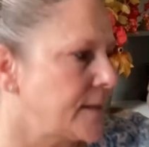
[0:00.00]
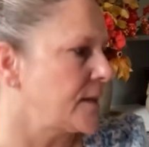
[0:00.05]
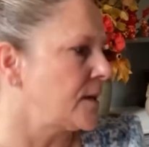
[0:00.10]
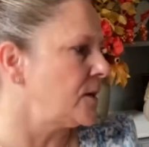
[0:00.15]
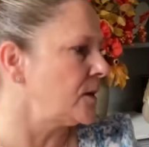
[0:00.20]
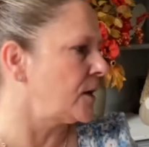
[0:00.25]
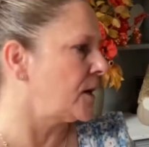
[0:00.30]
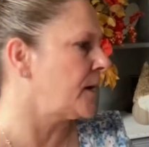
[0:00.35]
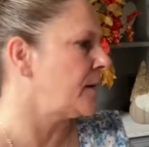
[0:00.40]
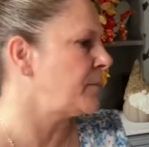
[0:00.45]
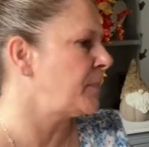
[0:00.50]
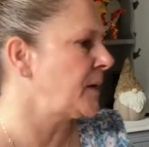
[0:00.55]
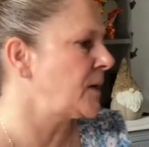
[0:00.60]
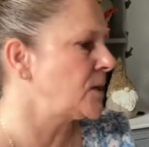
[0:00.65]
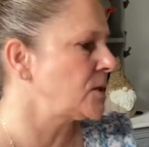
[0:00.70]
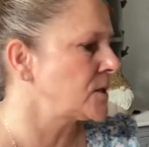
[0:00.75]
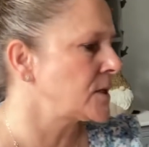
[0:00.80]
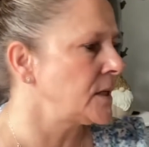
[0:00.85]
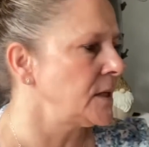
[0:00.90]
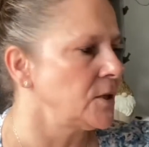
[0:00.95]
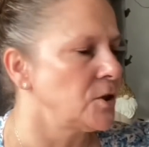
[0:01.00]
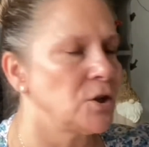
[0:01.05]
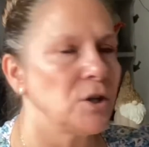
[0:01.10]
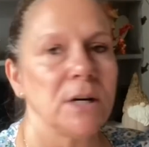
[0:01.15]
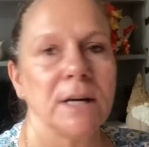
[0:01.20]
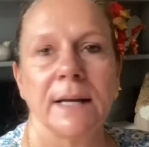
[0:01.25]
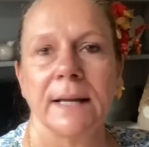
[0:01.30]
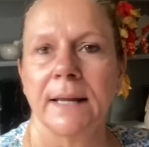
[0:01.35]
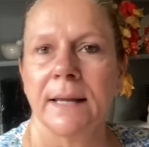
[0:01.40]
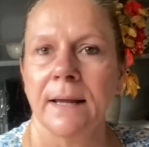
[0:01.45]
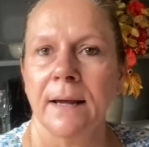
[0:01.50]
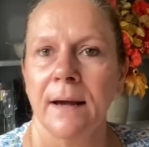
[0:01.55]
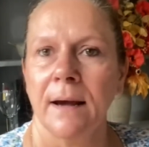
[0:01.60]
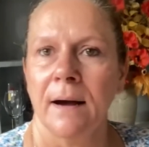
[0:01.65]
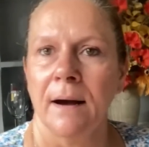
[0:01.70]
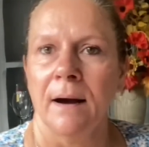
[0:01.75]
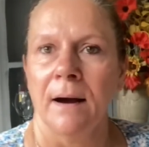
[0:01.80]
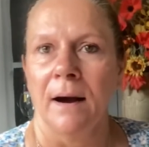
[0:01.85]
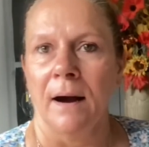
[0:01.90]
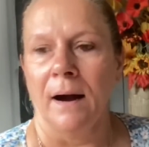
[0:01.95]
aren't I? Because literally
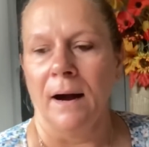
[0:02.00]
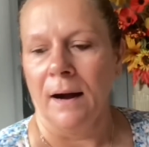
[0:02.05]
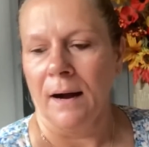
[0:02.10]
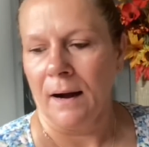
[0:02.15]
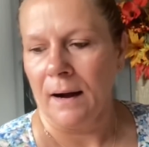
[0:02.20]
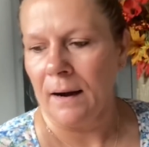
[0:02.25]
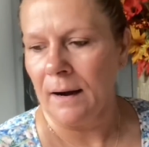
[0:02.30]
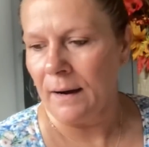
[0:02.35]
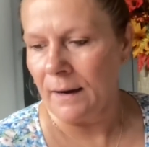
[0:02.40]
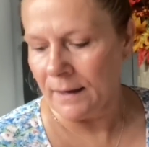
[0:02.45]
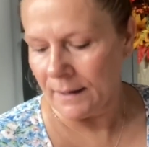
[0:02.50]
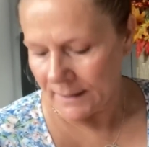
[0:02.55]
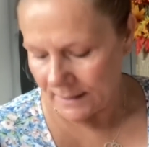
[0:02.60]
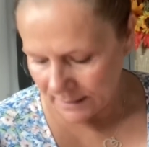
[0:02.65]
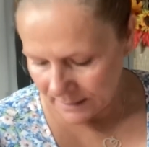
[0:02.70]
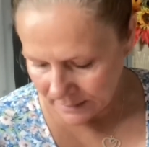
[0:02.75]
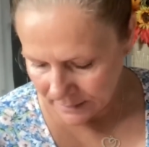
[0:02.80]
I